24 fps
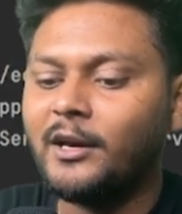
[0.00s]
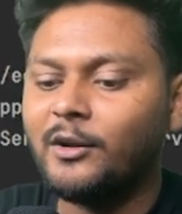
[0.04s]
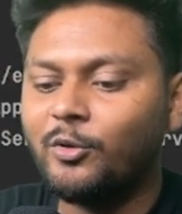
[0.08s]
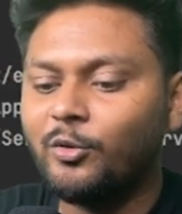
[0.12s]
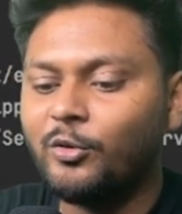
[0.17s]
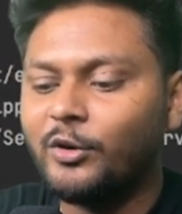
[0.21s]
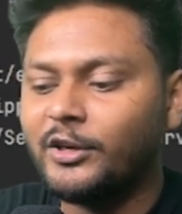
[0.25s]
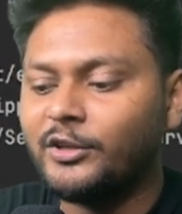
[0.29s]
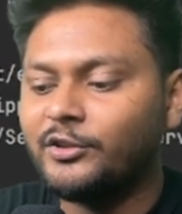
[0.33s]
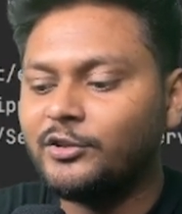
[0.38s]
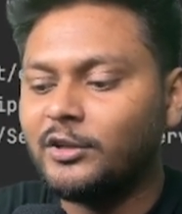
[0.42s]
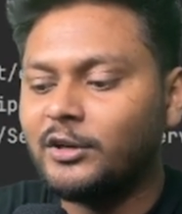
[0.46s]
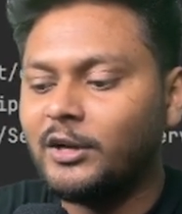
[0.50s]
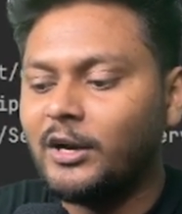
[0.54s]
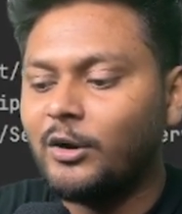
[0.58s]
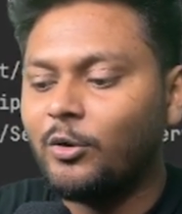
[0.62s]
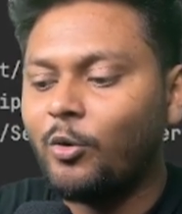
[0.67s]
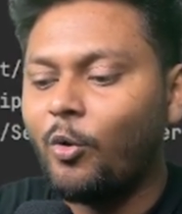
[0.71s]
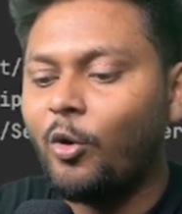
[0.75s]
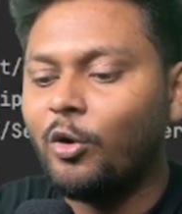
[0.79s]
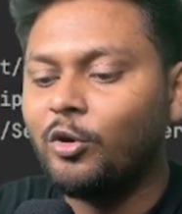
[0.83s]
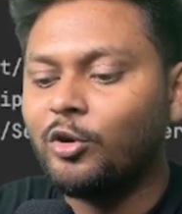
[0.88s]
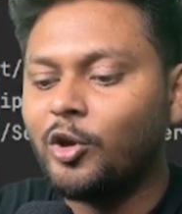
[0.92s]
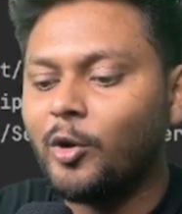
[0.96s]
annotation
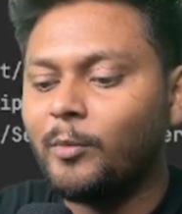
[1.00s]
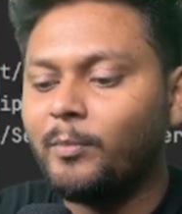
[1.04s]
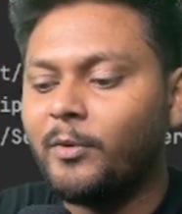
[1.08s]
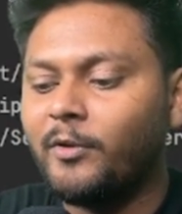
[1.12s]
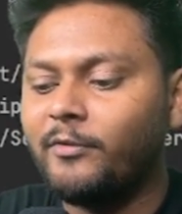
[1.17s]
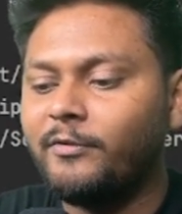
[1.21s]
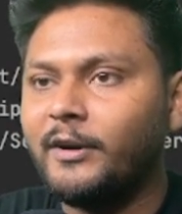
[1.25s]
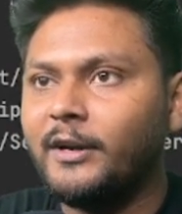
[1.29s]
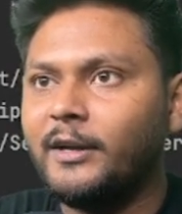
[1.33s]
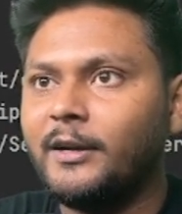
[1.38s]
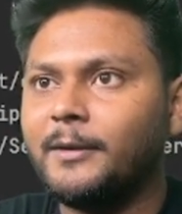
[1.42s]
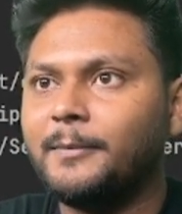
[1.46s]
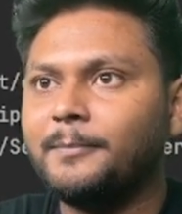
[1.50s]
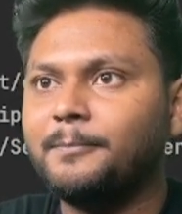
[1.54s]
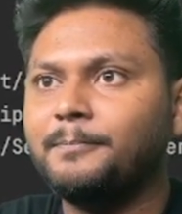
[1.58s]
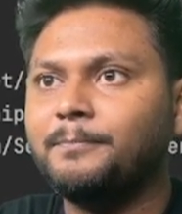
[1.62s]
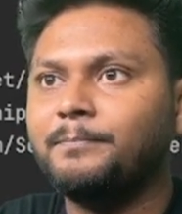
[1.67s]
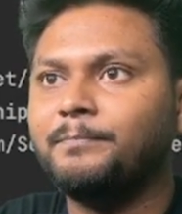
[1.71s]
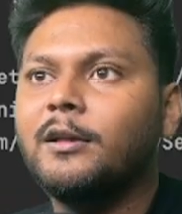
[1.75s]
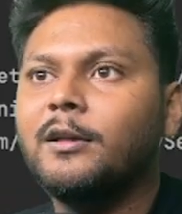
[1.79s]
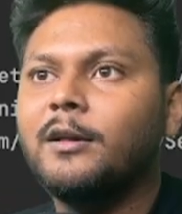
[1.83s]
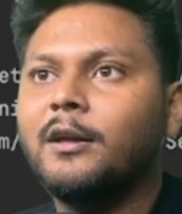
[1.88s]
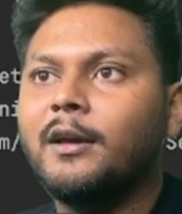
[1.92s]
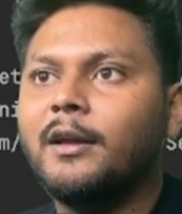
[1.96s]
on, on top of it,
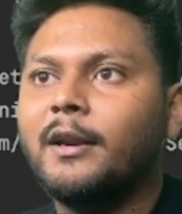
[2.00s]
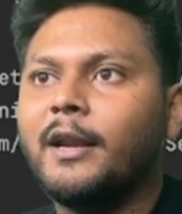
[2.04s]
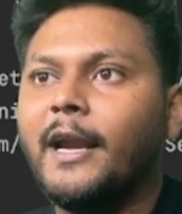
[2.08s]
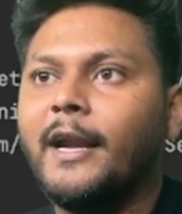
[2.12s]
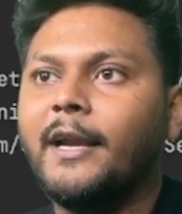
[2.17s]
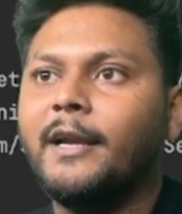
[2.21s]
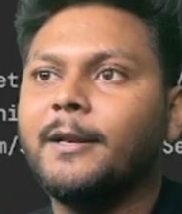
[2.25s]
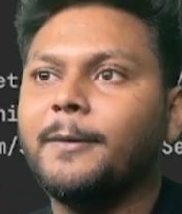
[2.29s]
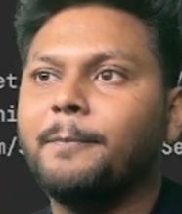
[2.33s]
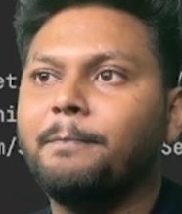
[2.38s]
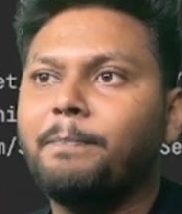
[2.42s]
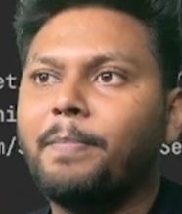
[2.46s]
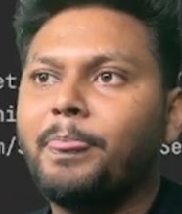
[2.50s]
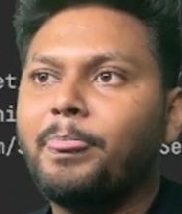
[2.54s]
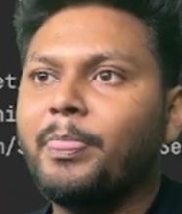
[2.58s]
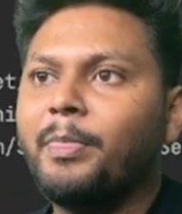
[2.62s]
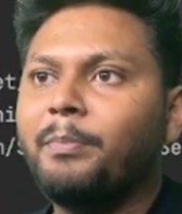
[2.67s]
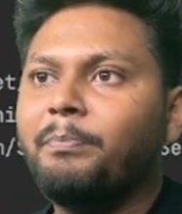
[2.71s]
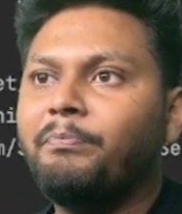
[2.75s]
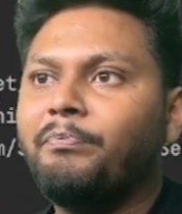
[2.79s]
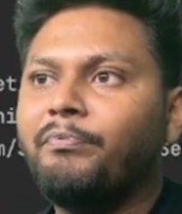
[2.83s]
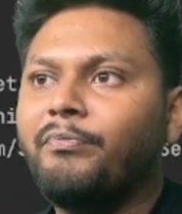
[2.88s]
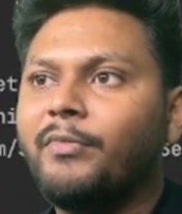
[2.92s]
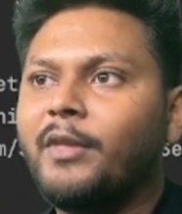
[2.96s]
right?
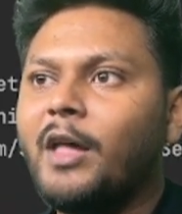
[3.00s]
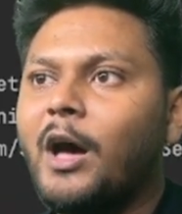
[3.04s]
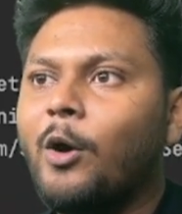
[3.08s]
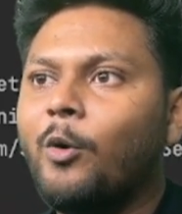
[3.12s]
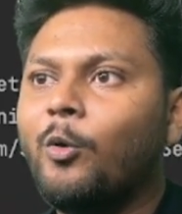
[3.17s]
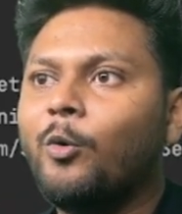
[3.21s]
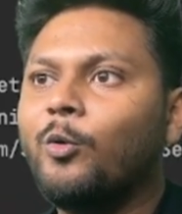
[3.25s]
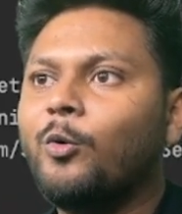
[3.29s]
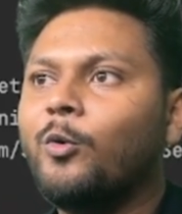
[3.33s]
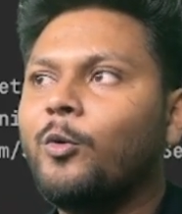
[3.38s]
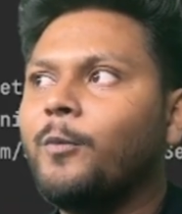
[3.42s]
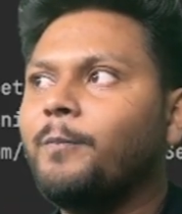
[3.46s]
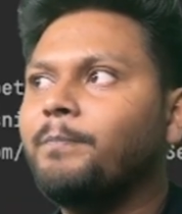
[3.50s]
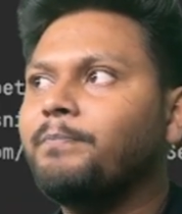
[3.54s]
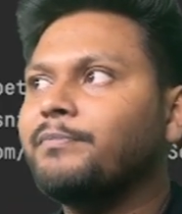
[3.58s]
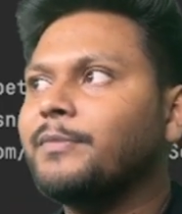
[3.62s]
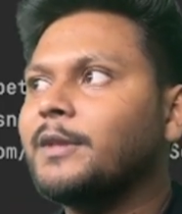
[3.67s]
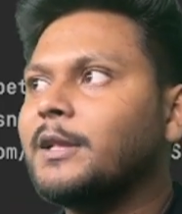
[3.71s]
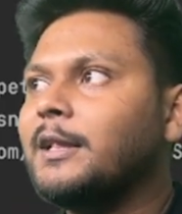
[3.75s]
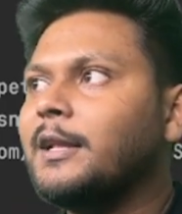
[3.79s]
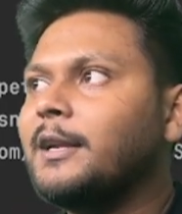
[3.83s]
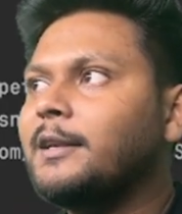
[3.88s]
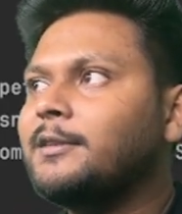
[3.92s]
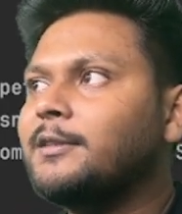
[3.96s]
Now,
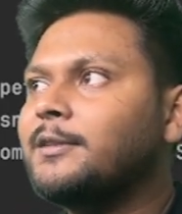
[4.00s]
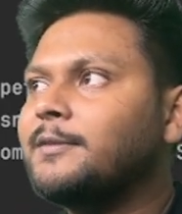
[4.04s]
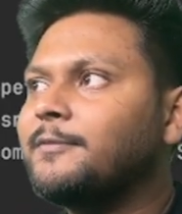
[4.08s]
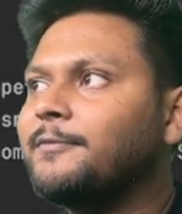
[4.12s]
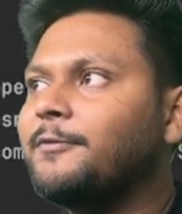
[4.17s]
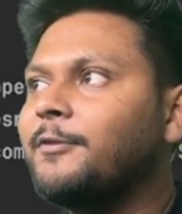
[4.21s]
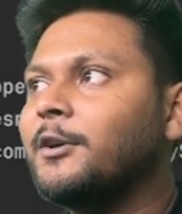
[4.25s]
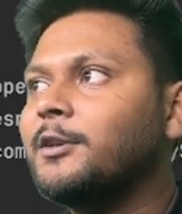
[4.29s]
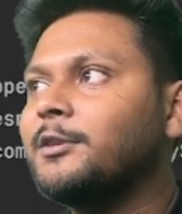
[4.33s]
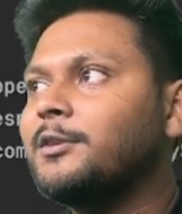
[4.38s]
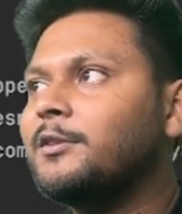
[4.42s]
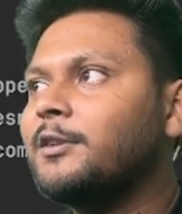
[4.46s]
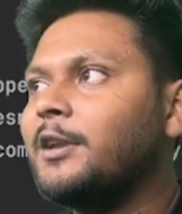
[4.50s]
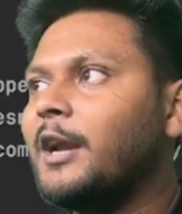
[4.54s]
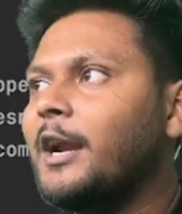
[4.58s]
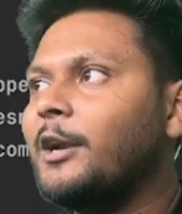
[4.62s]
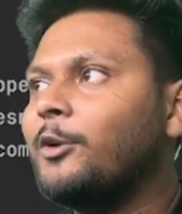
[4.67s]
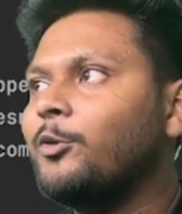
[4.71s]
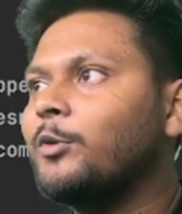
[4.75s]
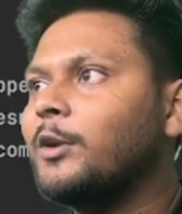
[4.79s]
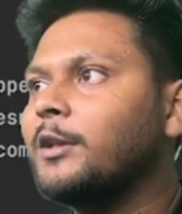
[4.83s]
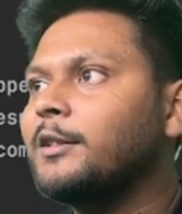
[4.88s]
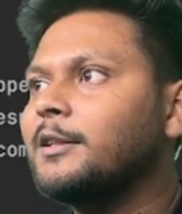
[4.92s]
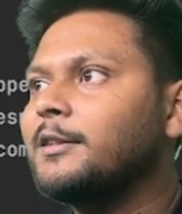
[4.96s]
let's first try
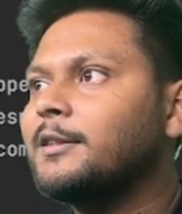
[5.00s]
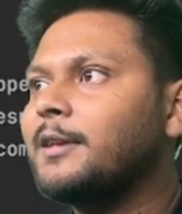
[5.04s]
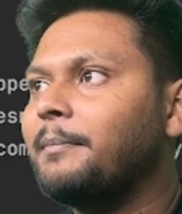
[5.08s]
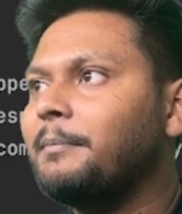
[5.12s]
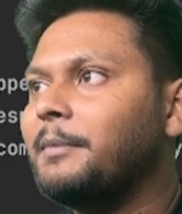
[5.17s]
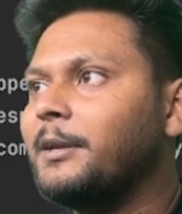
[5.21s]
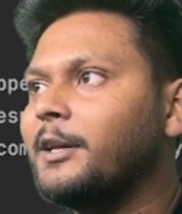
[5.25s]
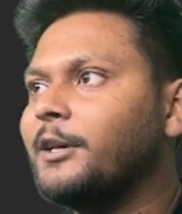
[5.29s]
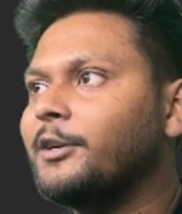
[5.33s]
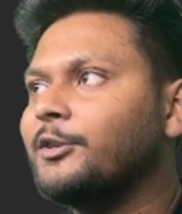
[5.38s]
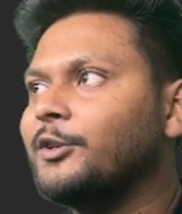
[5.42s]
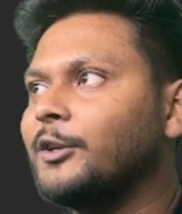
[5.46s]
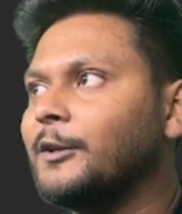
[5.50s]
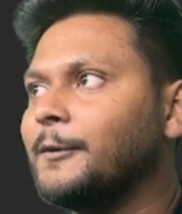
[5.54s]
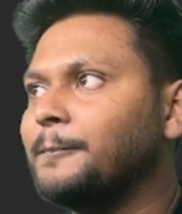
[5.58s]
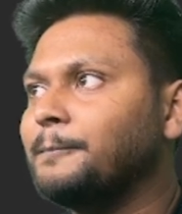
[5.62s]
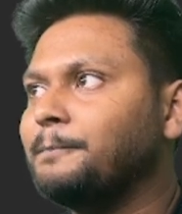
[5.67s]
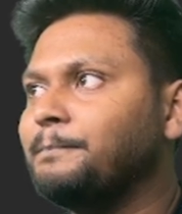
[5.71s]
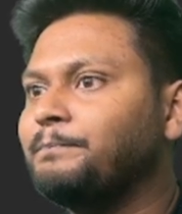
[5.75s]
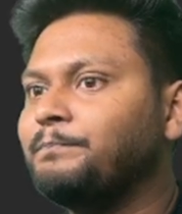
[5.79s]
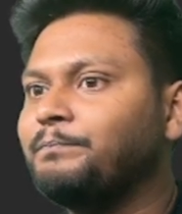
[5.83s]
to run this application.